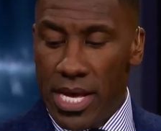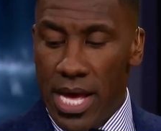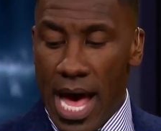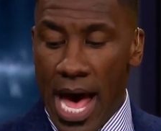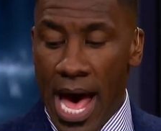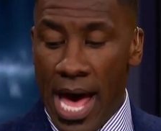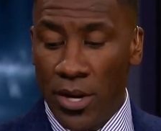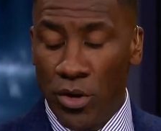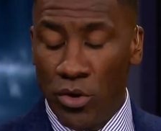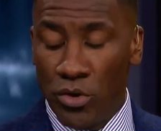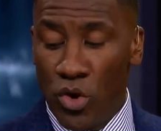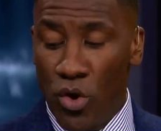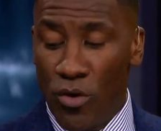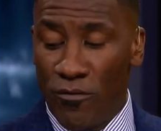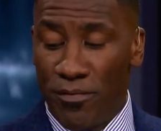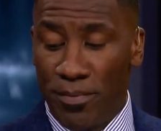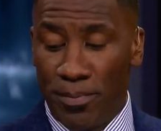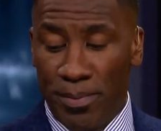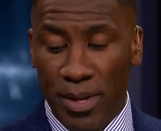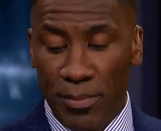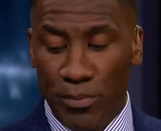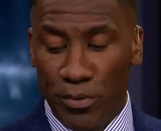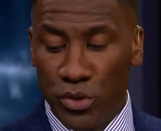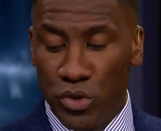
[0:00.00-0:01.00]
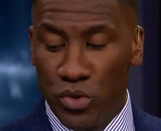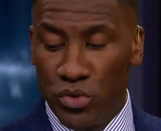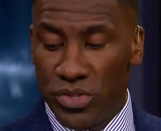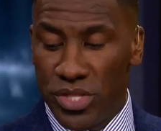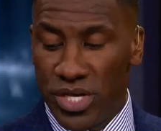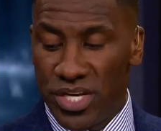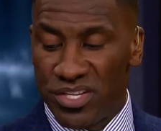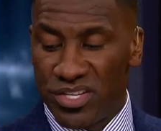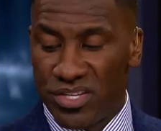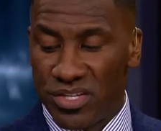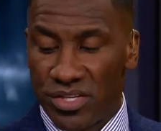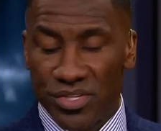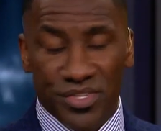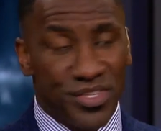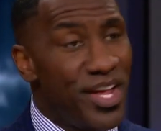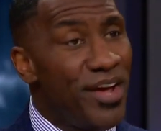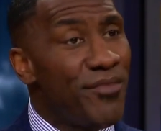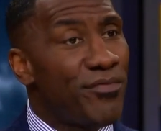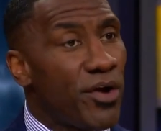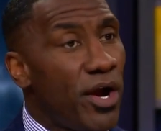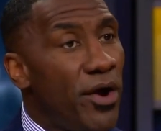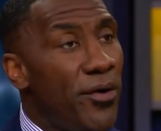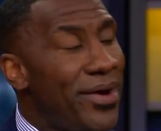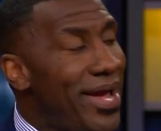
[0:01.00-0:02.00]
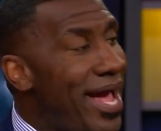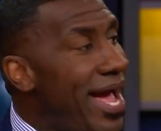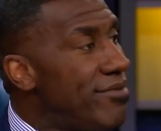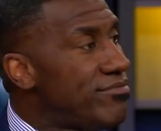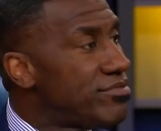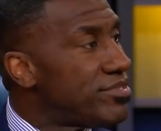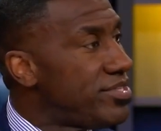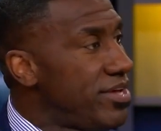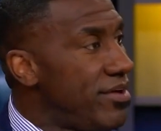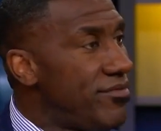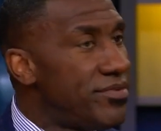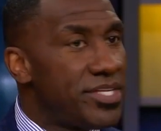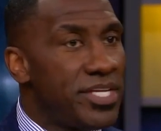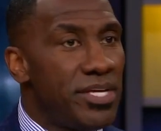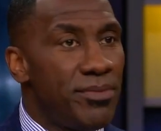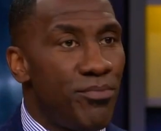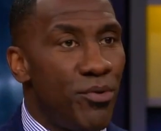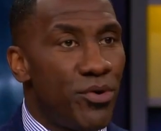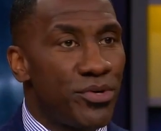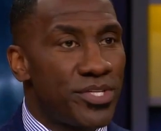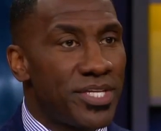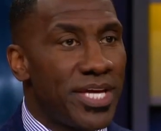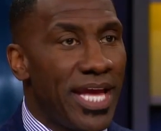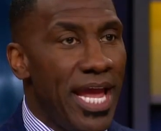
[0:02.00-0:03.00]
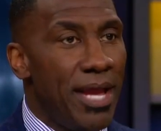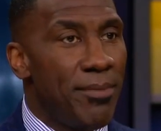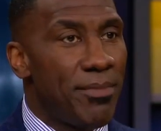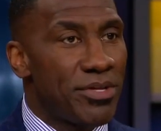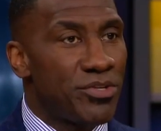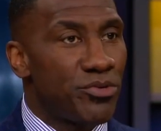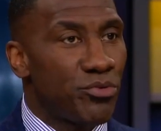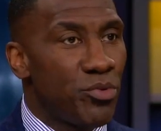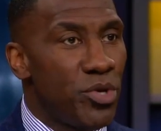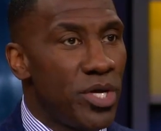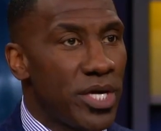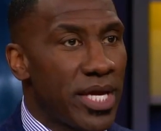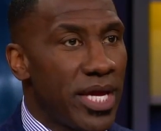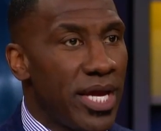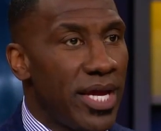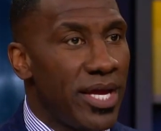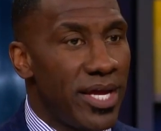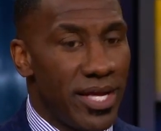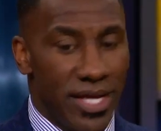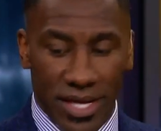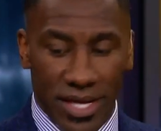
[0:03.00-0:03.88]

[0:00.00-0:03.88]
I don't know if people knew this. Steph Curry averaged 17 points a game as a rookie.